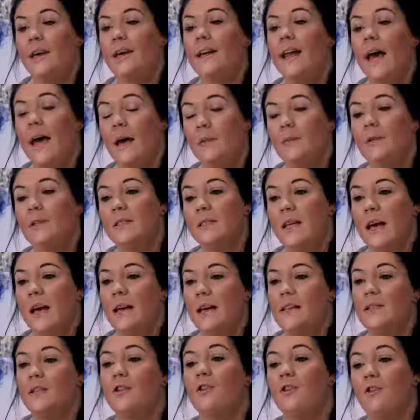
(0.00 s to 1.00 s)
enables
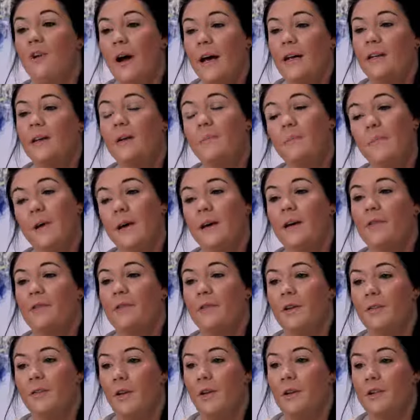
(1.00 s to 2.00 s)
us a great competitive
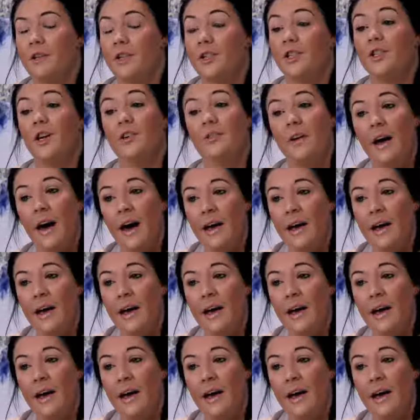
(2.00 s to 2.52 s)
advantage over